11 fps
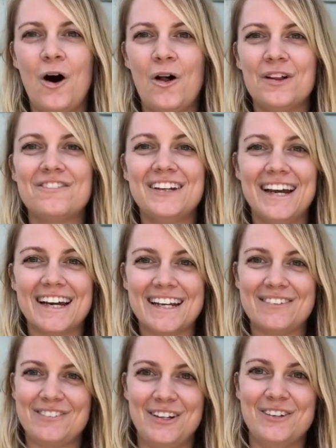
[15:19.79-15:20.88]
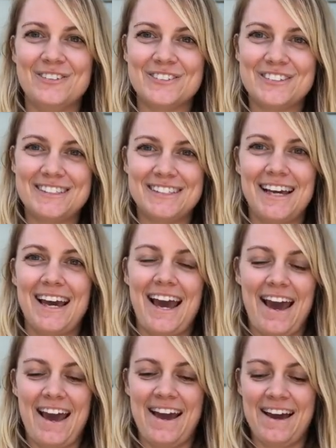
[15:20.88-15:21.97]
all of the negative news.
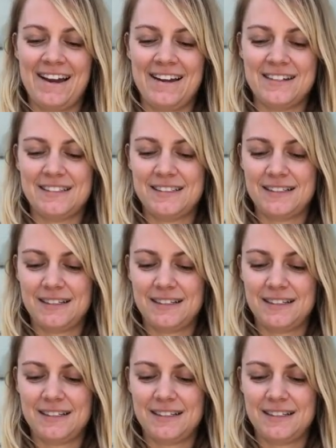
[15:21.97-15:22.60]
And